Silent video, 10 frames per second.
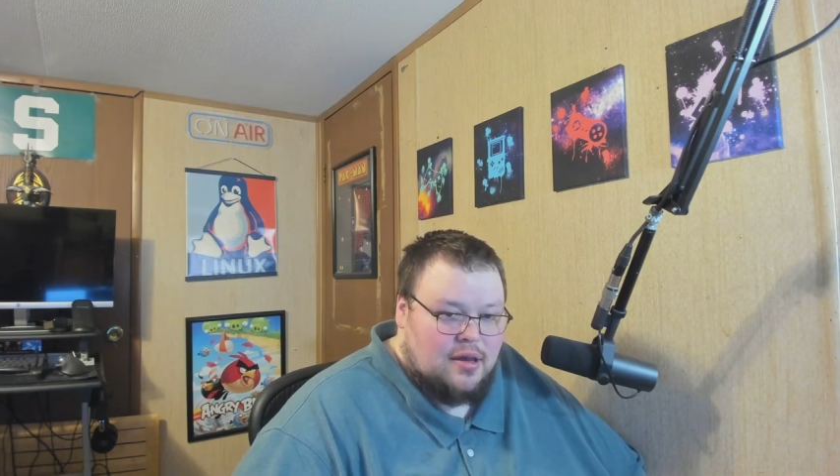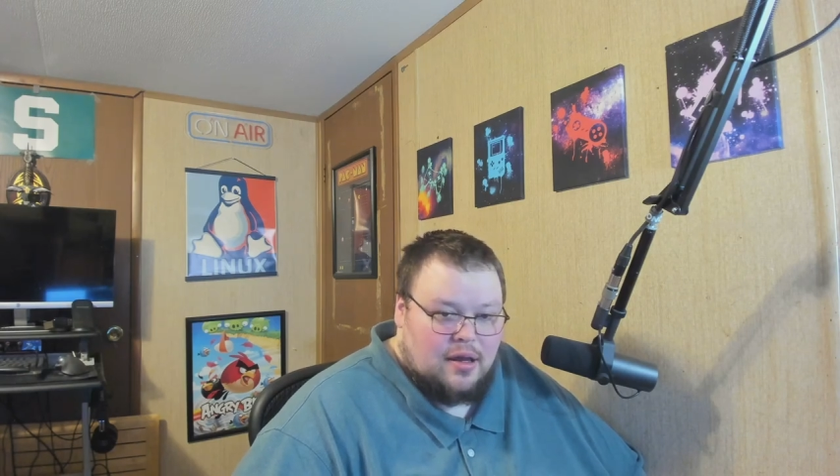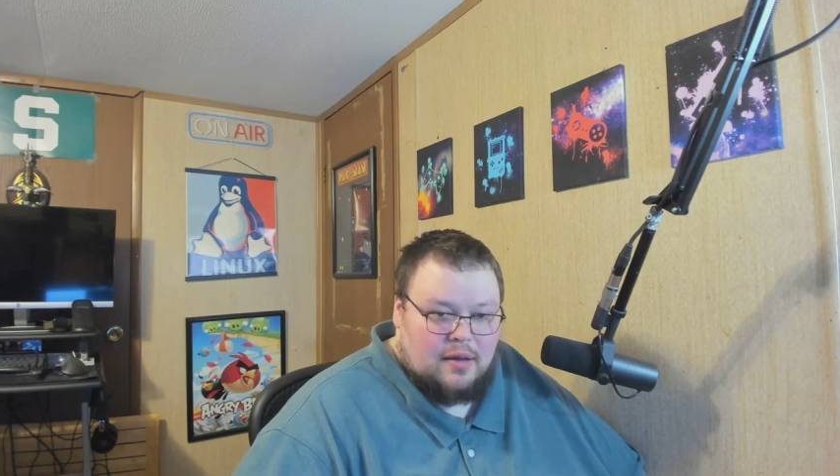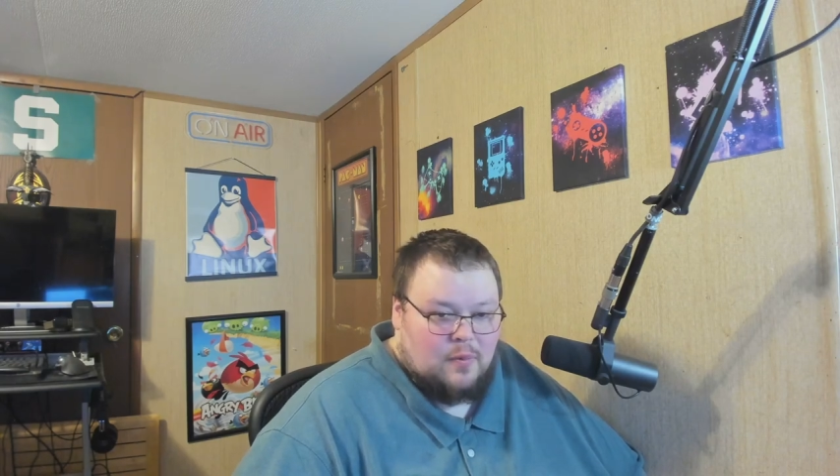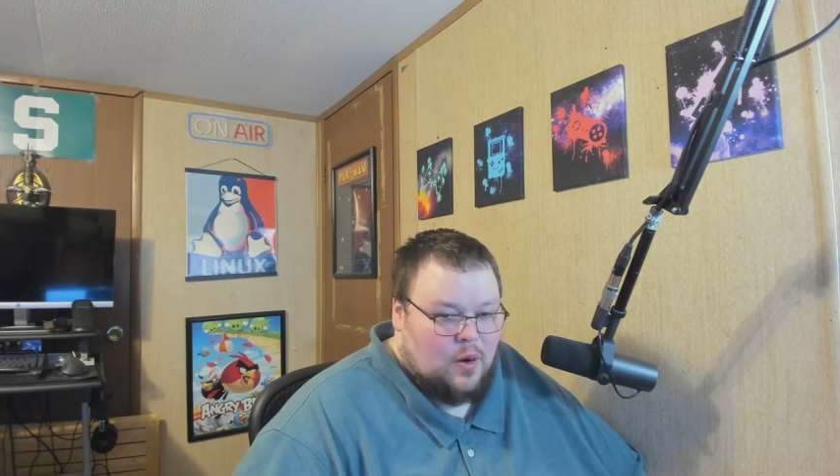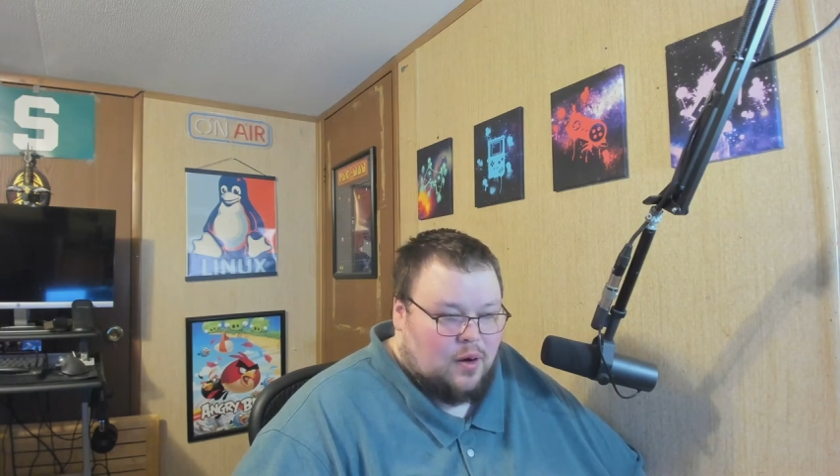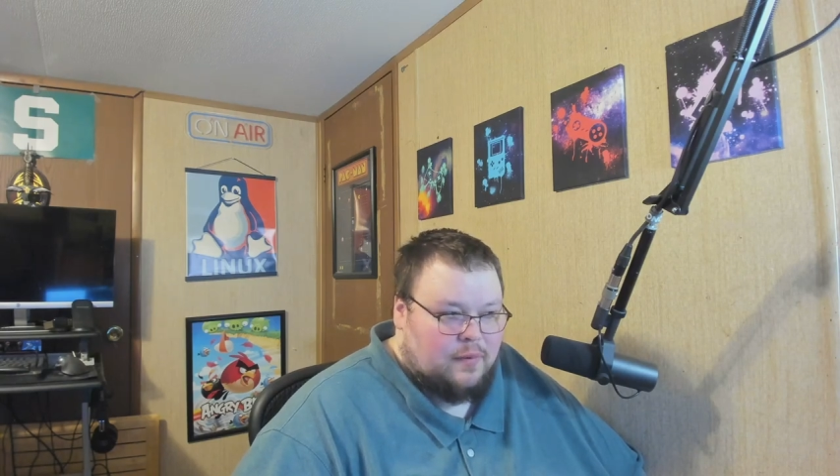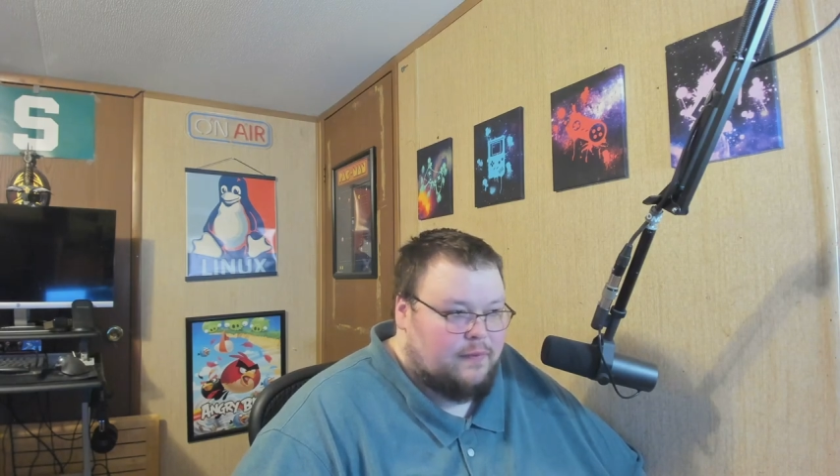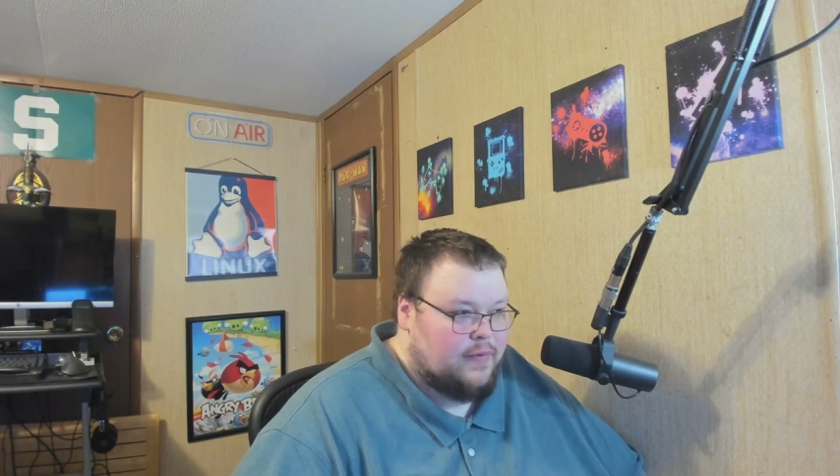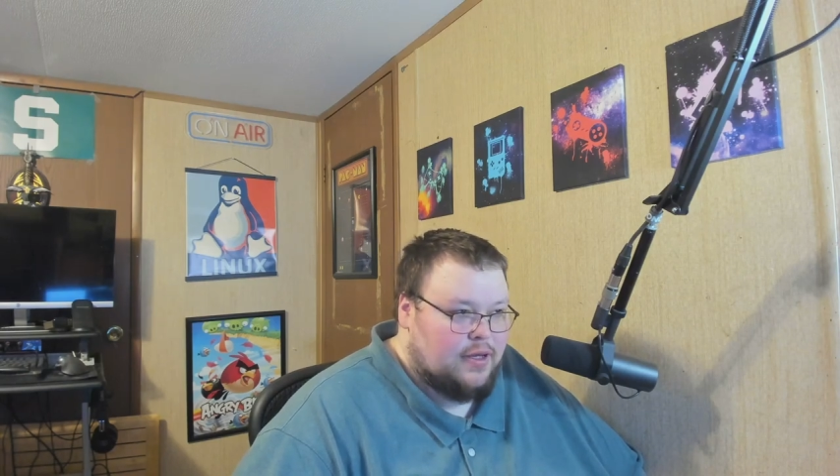um,
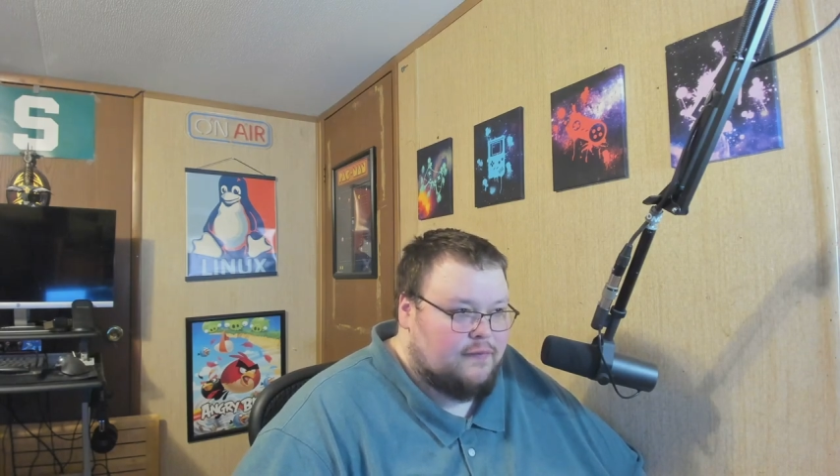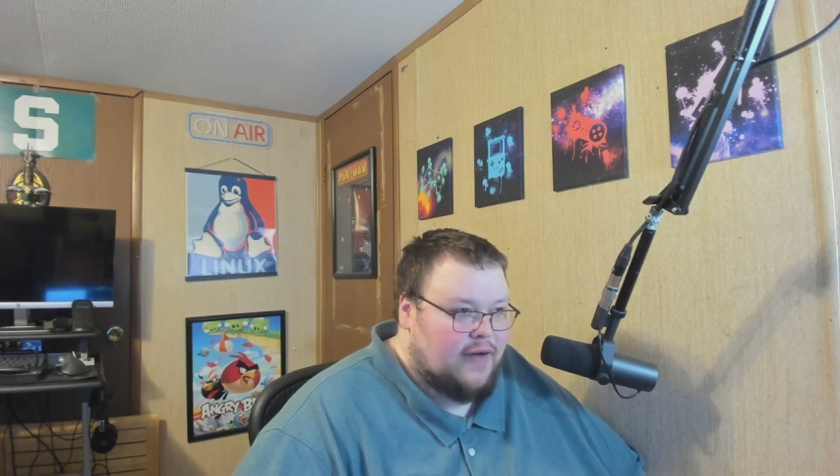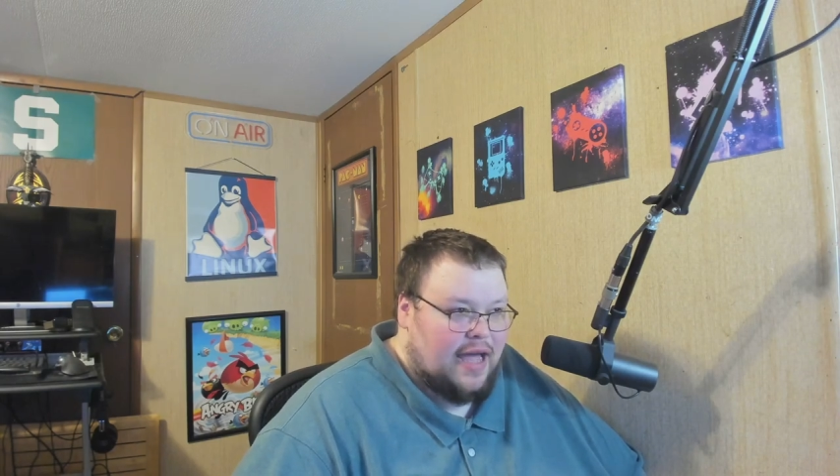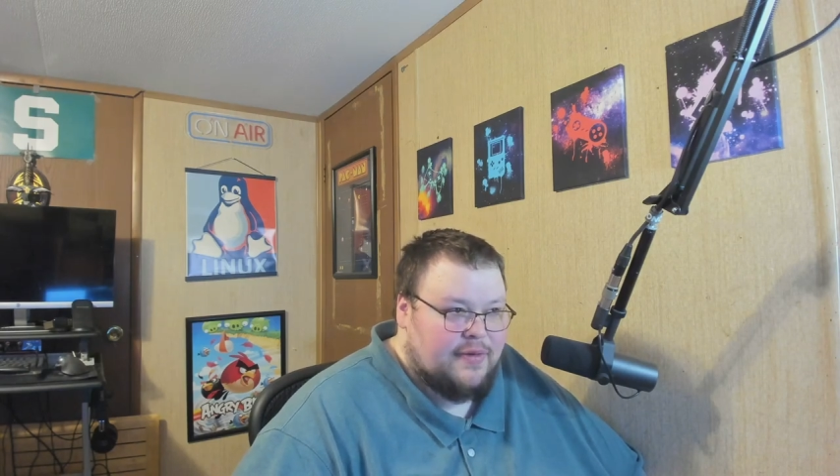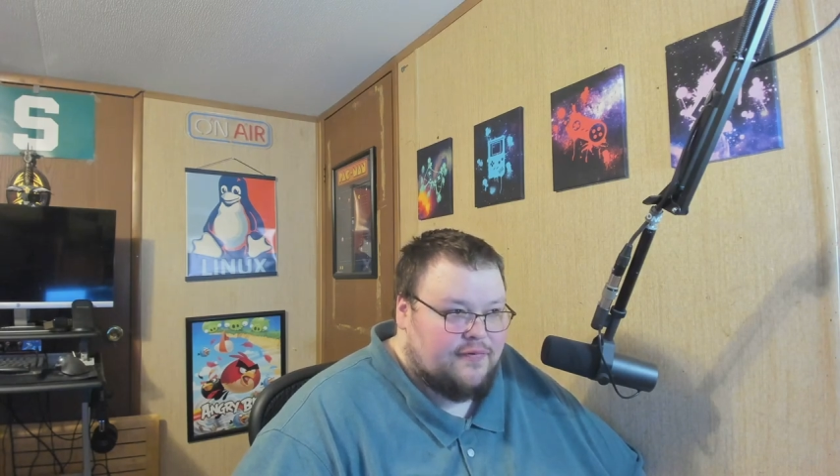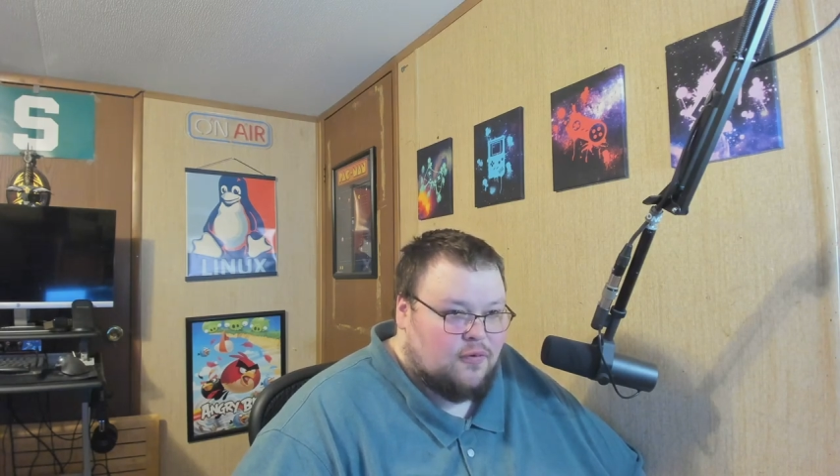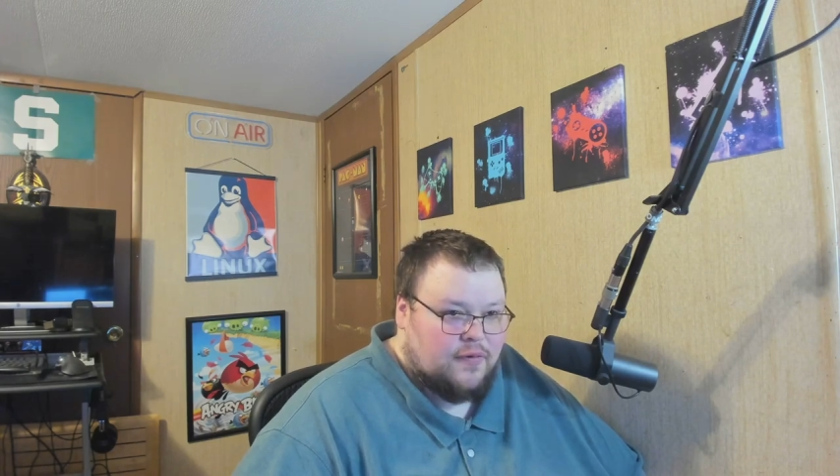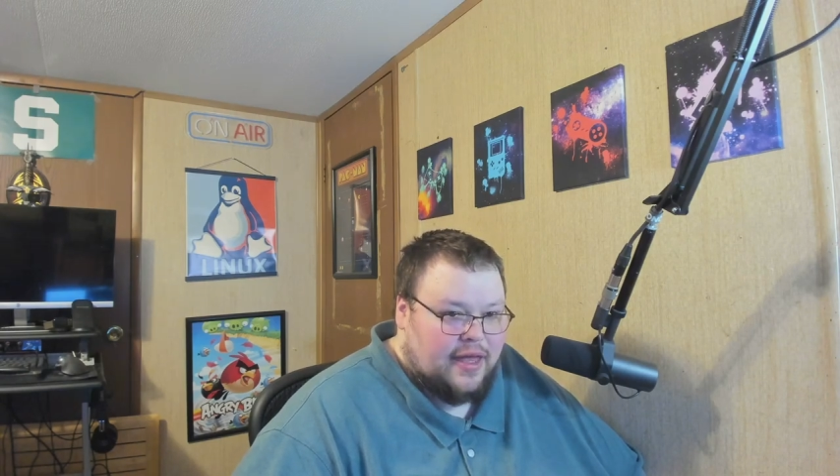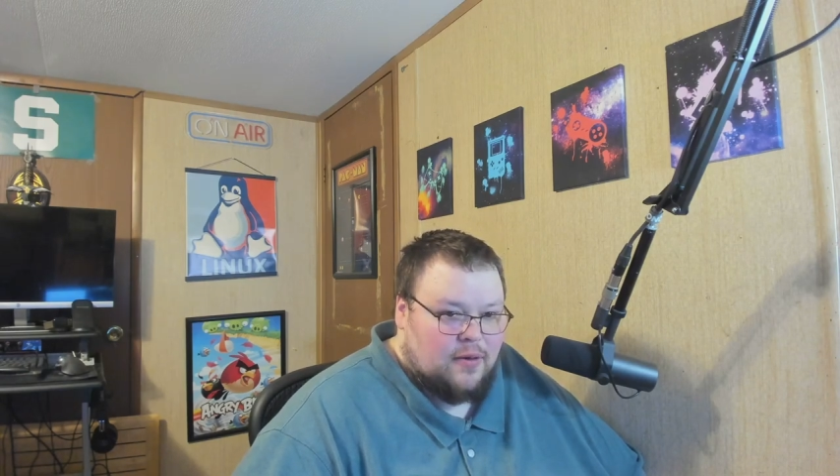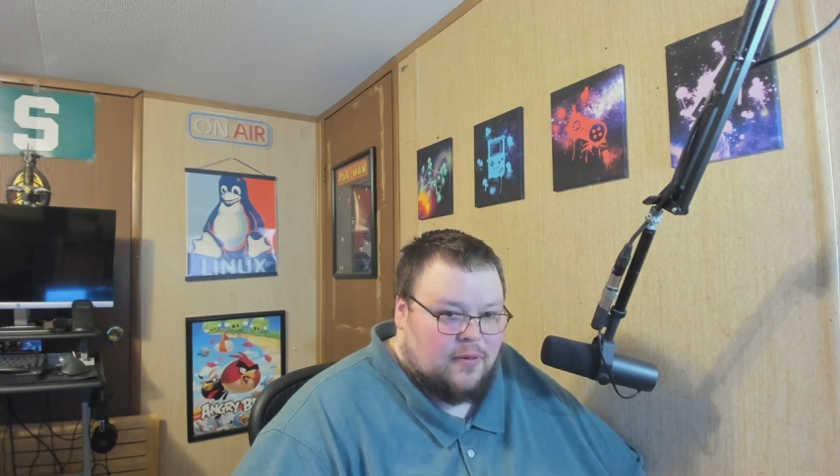or, you know, Vi
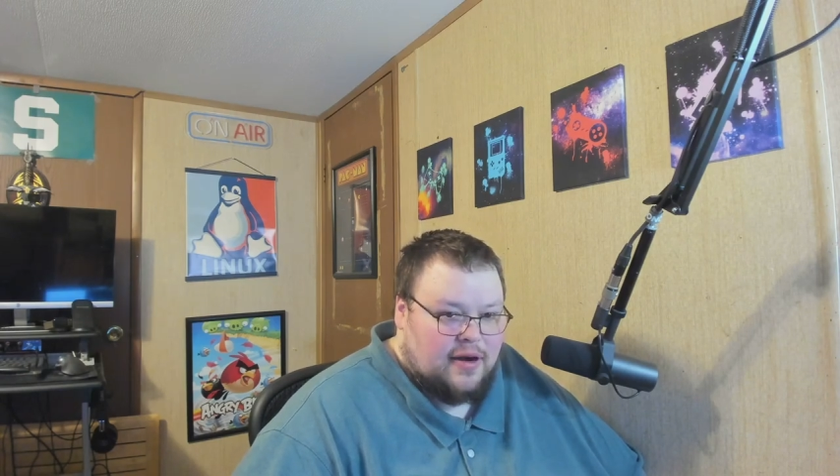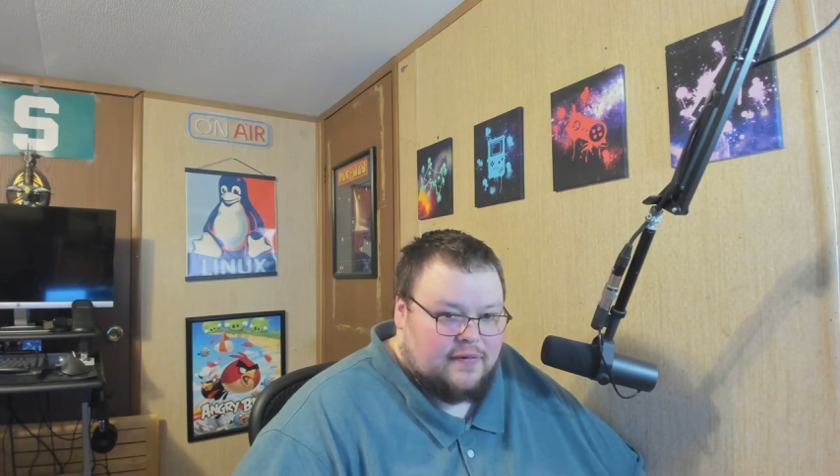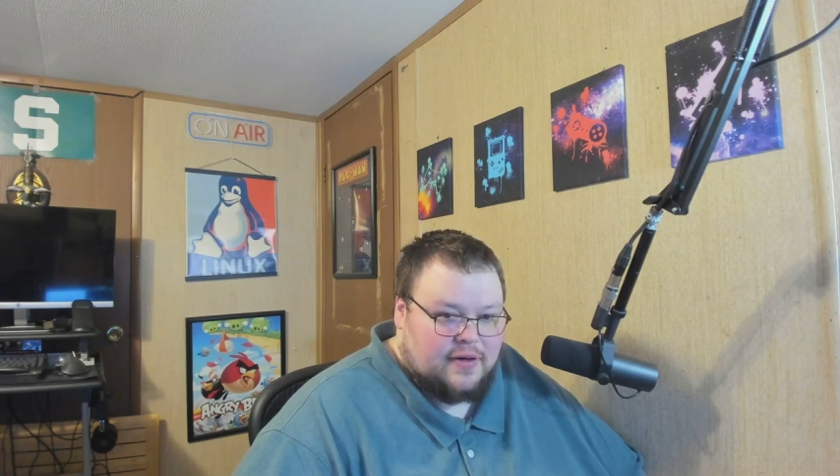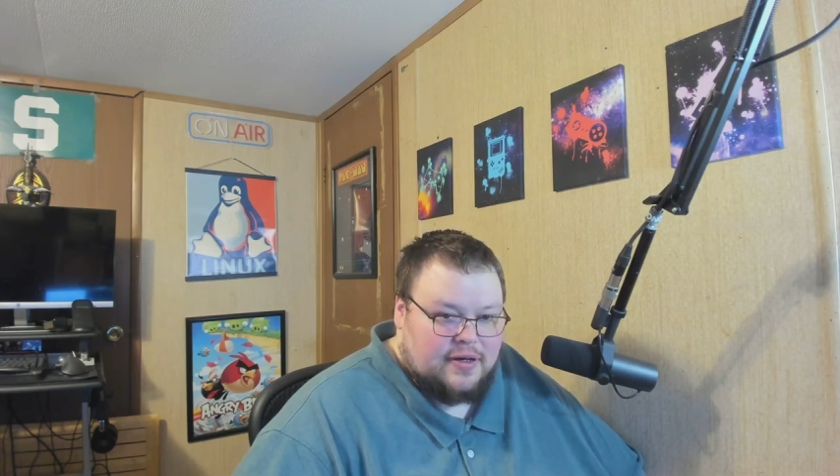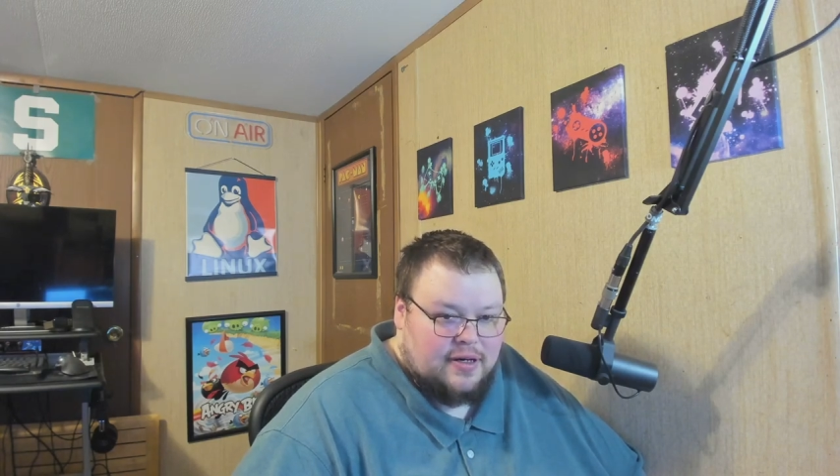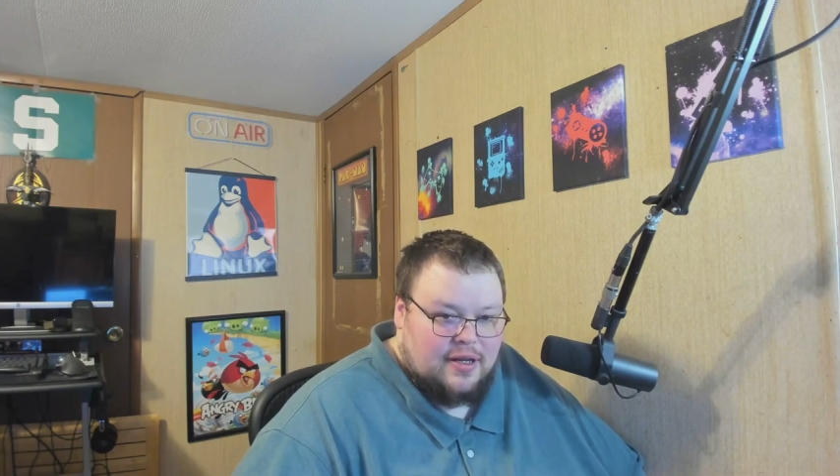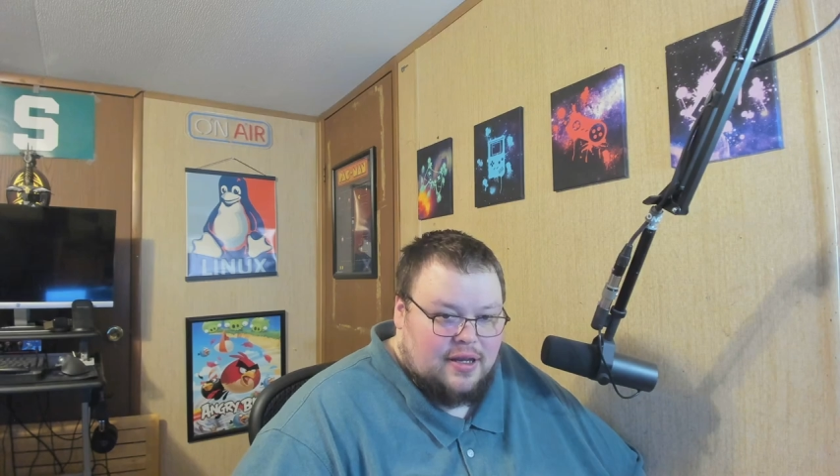before that or whatever.